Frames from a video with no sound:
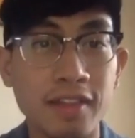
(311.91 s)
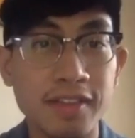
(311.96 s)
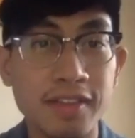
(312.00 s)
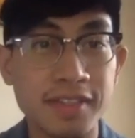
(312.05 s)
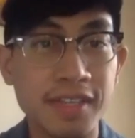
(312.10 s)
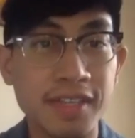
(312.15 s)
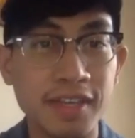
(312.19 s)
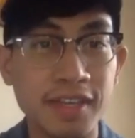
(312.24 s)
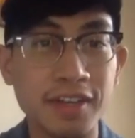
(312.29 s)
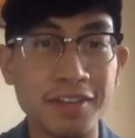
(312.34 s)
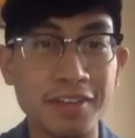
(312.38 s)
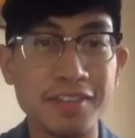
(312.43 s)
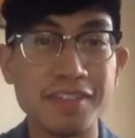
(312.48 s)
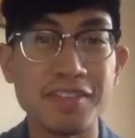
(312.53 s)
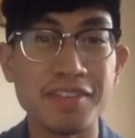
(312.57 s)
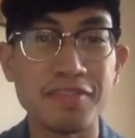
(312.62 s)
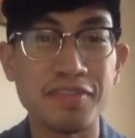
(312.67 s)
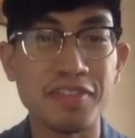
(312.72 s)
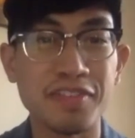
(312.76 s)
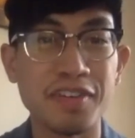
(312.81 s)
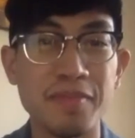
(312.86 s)
the
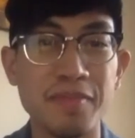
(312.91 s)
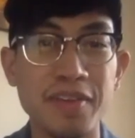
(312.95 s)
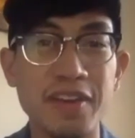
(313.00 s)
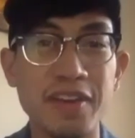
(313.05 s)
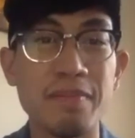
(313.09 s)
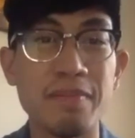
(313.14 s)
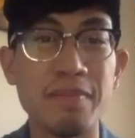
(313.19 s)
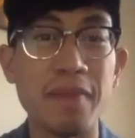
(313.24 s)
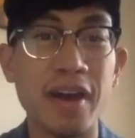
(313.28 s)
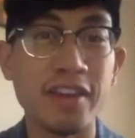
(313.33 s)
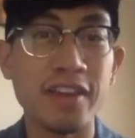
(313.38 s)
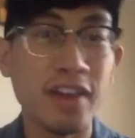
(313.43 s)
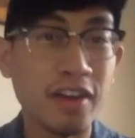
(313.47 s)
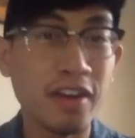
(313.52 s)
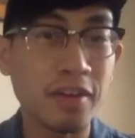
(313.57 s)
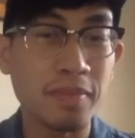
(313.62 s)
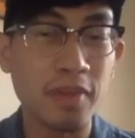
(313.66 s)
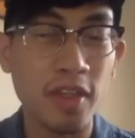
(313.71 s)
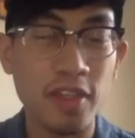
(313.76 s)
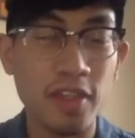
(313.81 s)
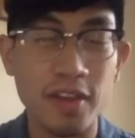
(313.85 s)
skills for me and my
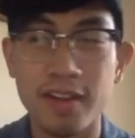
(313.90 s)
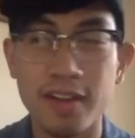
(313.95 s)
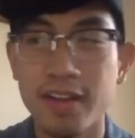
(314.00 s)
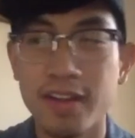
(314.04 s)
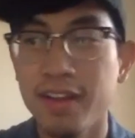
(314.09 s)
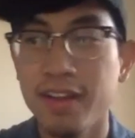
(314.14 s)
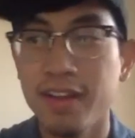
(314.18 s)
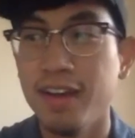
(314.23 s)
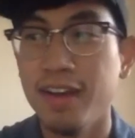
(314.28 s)
younger brother